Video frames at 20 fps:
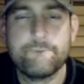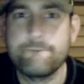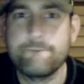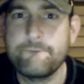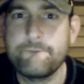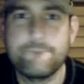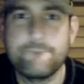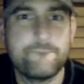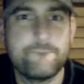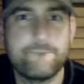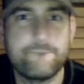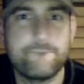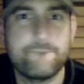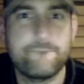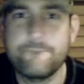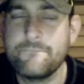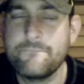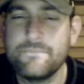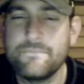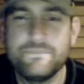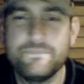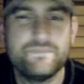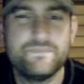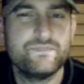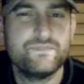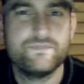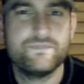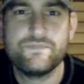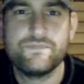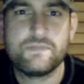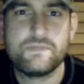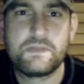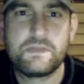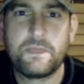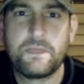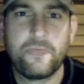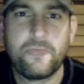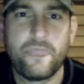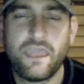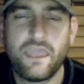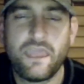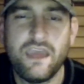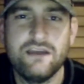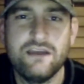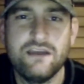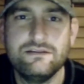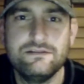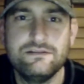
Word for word: do not bring Danny Manning into this.